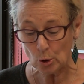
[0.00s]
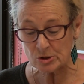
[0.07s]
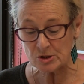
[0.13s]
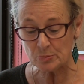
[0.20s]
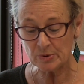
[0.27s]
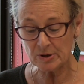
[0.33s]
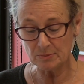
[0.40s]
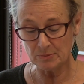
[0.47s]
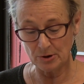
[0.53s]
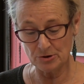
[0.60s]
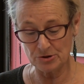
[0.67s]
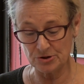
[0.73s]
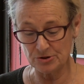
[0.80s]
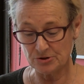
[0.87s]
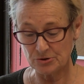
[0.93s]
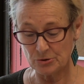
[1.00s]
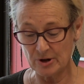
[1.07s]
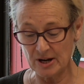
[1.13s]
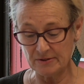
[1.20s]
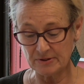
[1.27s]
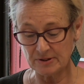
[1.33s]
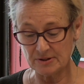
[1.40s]
or to bring motions
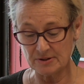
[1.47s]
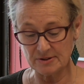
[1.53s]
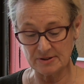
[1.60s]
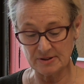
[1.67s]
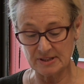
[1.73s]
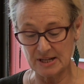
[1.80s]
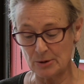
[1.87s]
or evidence